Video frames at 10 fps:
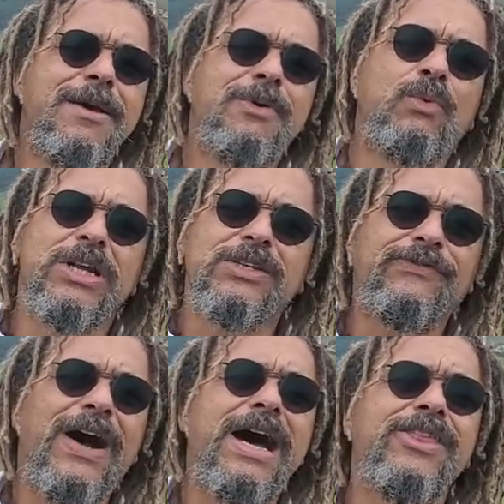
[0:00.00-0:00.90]
but where his
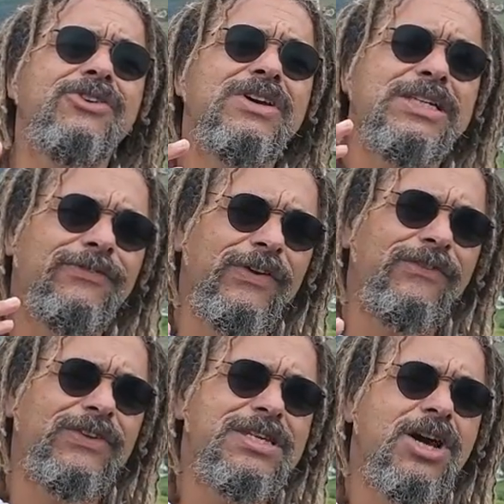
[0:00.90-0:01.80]
father raised
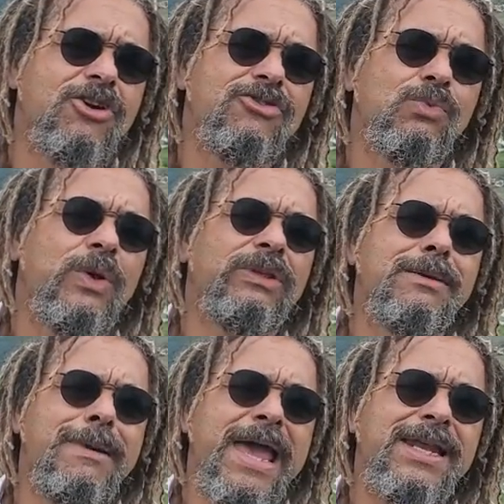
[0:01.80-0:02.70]
1,500
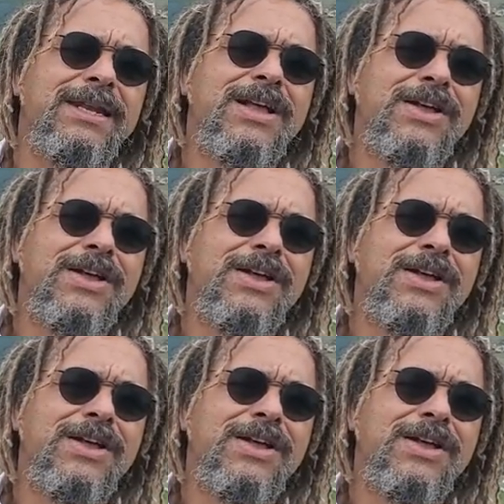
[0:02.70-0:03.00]
willing men,